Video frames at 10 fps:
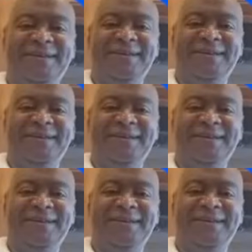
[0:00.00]

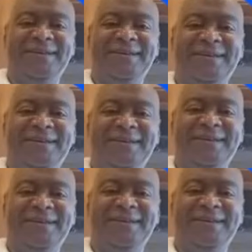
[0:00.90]

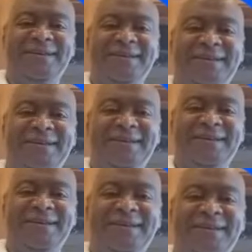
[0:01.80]

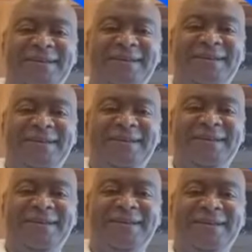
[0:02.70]

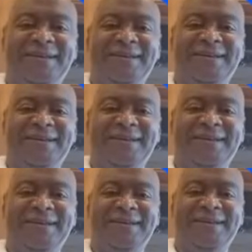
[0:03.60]

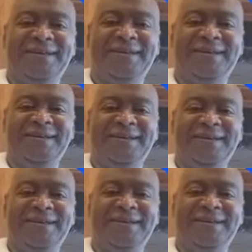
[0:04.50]

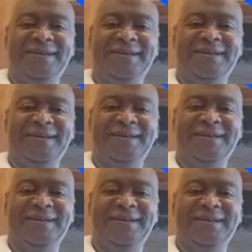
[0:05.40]

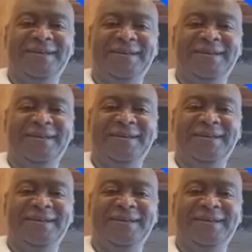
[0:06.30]

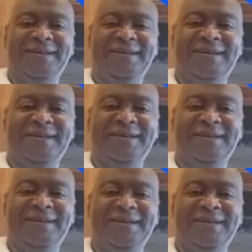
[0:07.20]
(not speaking)